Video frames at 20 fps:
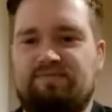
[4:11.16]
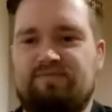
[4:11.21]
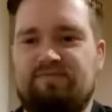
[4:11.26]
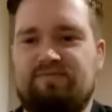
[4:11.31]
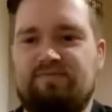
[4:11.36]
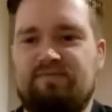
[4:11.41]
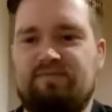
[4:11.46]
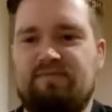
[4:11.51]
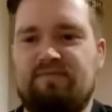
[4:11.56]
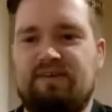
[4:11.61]

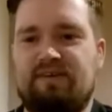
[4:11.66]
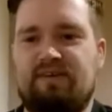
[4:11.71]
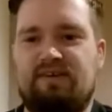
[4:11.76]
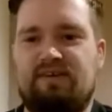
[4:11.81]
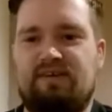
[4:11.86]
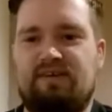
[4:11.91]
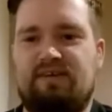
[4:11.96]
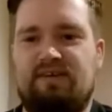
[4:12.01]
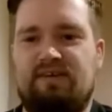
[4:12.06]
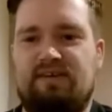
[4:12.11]

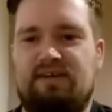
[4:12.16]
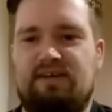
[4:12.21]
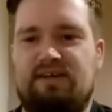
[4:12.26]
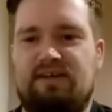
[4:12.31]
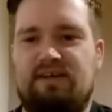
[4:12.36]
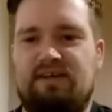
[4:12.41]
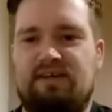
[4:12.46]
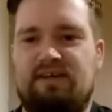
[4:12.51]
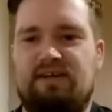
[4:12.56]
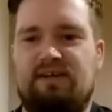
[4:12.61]

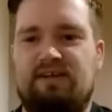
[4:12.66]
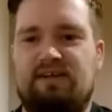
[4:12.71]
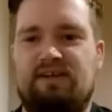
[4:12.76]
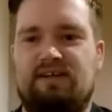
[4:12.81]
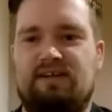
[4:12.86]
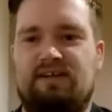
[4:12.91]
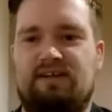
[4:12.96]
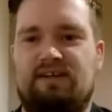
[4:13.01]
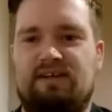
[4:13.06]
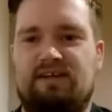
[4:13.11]

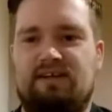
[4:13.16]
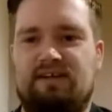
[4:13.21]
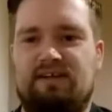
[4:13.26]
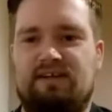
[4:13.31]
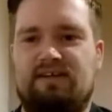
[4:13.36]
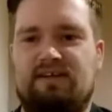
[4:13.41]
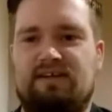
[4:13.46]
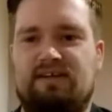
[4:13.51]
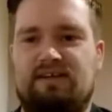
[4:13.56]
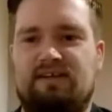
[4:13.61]

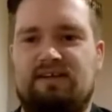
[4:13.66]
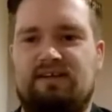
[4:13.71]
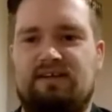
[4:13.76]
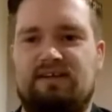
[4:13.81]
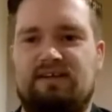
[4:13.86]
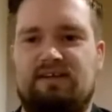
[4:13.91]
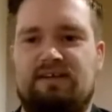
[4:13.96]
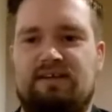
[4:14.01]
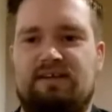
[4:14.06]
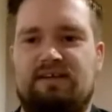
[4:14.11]

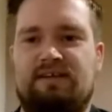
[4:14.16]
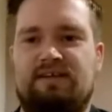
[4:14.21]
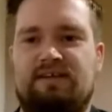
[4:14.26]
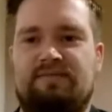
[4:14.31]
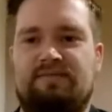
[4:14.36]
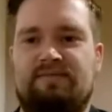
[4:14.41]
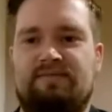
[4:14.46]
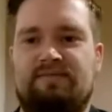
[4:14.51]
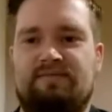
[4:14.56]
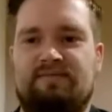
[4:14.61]

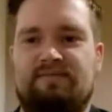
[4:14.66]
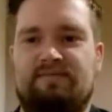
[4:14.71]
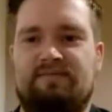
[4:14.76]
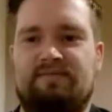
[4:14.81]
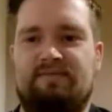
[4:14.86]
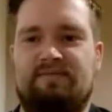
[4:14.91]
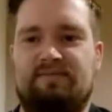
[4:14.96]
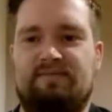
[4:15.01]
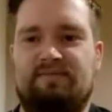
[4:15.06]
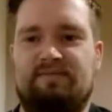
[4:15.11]

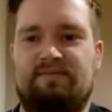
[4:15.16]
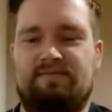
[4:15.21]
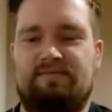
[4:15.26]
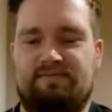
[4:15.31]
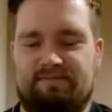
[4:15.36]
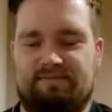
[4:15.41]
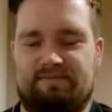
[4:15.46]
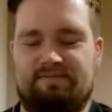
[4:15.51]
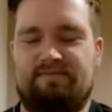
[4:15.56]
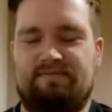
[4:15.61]

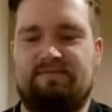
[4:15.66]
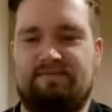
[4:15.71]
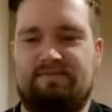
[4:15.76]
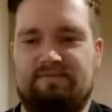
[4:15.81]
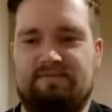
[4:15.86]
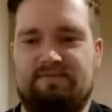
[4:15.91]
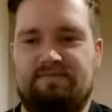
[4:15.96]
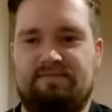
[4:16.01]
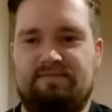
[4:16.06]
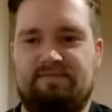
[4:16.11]

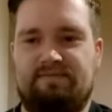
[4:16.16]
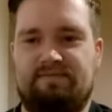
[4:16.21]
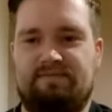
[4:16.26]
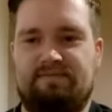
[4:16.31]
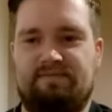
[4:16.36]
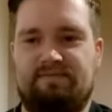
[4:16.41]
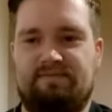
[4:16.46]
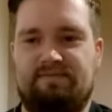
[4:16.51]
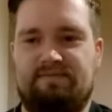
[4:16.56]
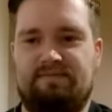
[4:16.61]

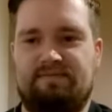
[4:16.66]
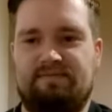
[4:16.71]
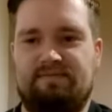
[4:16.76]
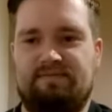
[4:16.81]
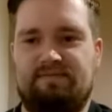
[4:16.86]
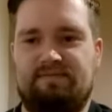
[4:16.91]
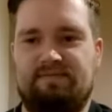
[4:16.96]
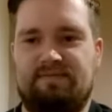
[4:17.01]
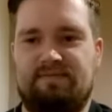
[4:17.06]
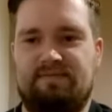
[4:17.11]

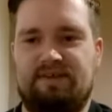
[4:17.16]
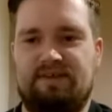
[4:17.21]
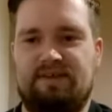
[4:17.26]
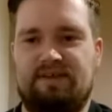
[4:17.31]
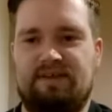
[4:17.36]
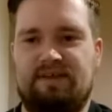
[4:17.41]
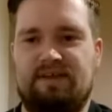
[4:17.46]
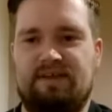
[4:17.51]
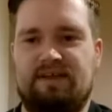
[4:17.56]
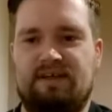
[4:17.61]

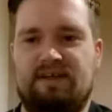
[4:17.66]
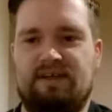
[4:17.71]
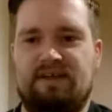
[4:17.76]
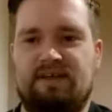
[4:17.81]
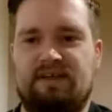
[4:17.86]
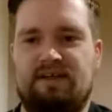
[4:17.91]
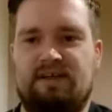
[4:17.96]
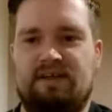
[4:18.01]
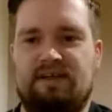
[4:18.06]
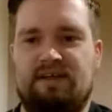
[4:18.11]

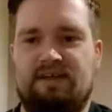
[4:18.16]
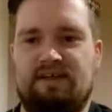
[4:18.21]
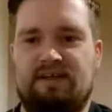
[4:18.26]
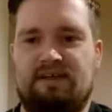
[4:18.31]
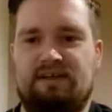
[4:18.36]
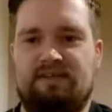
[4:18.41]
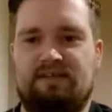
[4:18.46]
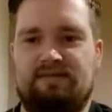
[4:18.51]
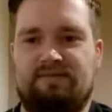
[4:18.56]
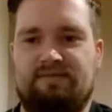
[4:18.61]

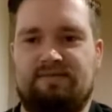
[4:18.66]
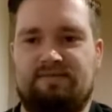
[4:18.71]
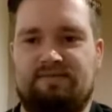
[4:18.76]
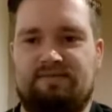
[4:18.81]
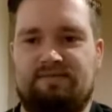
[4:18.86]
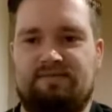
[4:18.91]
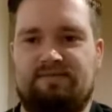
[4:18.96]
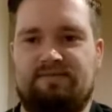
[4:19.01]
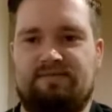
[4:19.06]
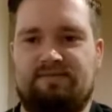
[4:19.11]
(not speaking)